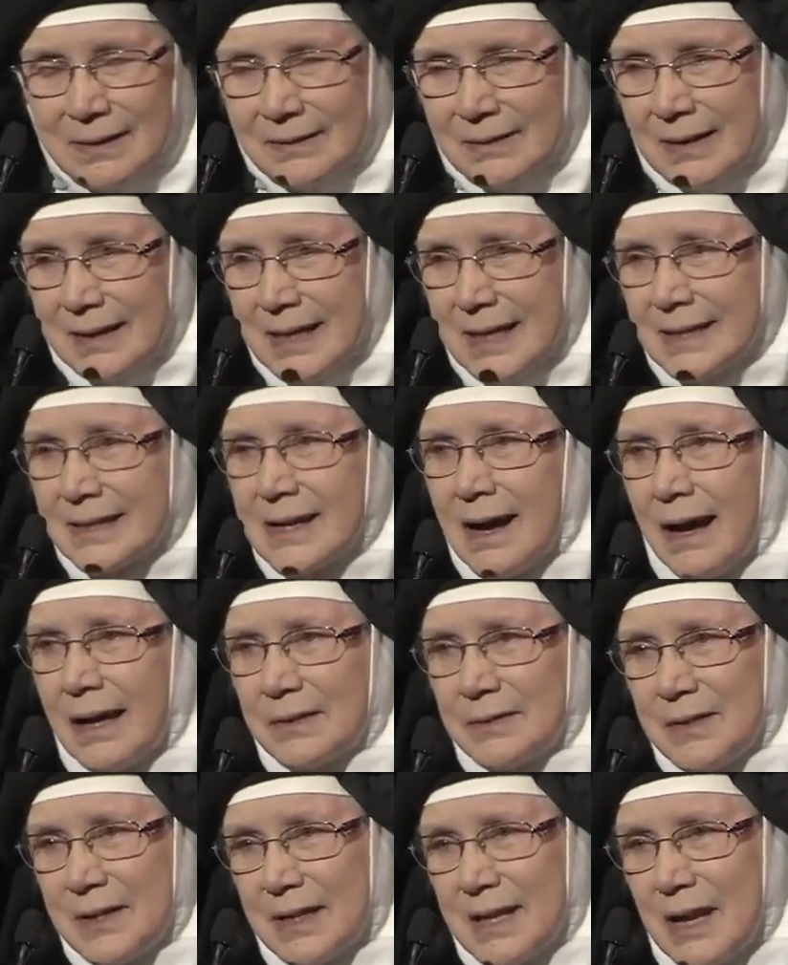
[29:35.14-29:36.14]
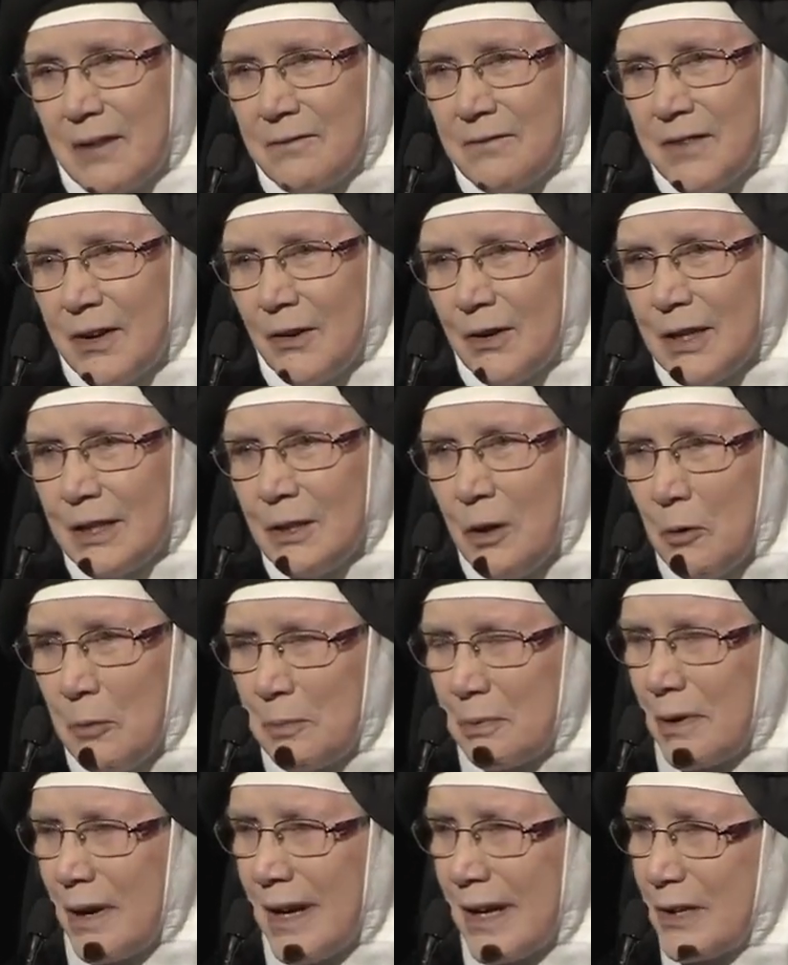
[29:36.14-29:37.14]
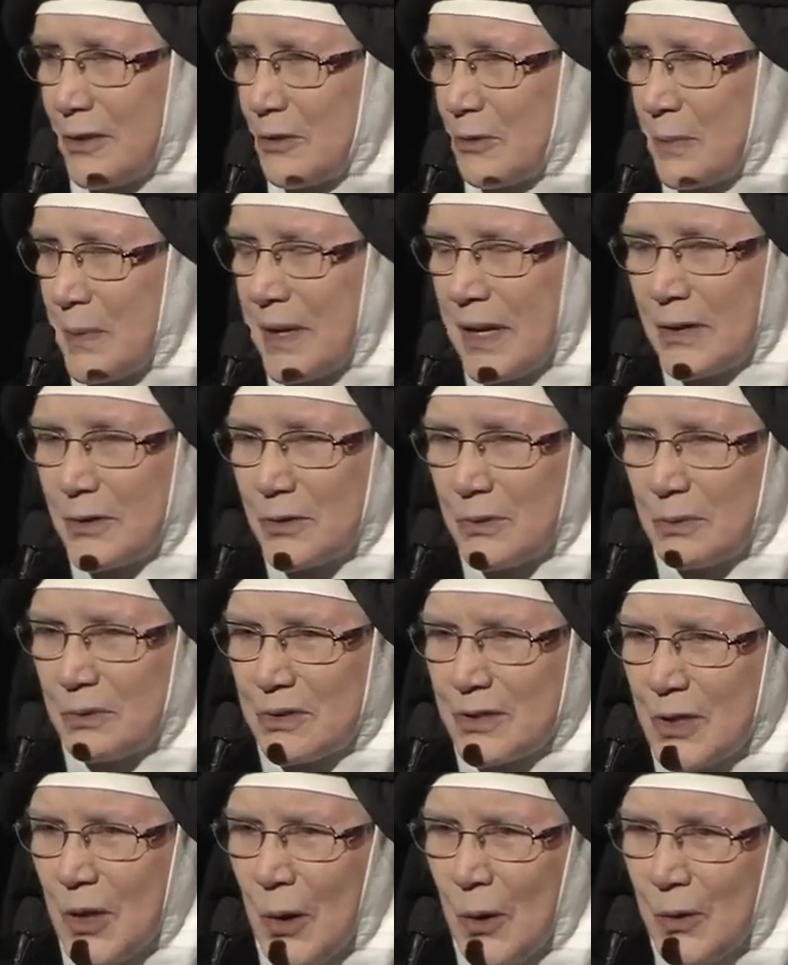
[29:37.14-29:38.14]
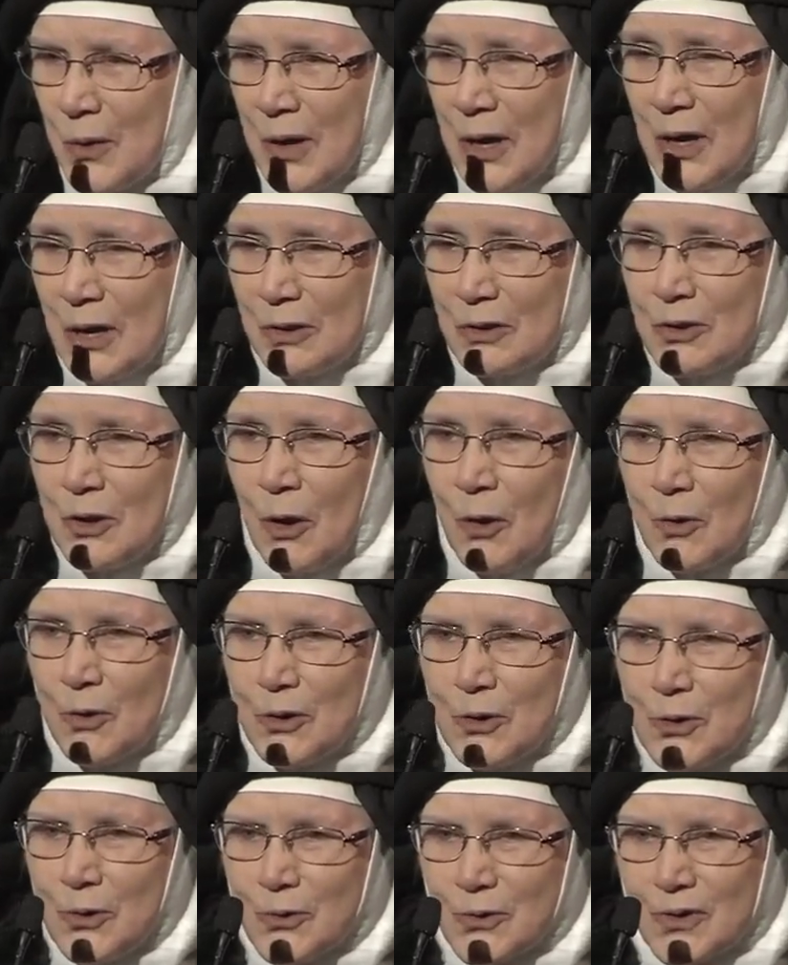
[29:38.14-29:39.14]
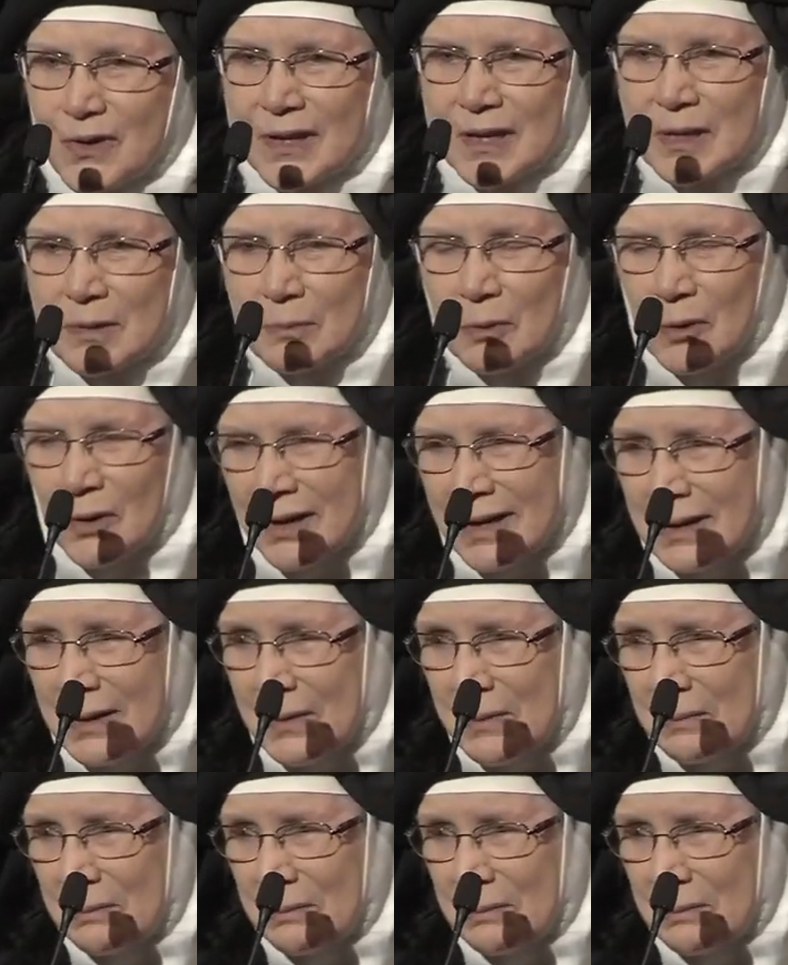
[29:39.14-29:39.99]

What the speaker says: He had gotten it at very low price because it was no use anymore.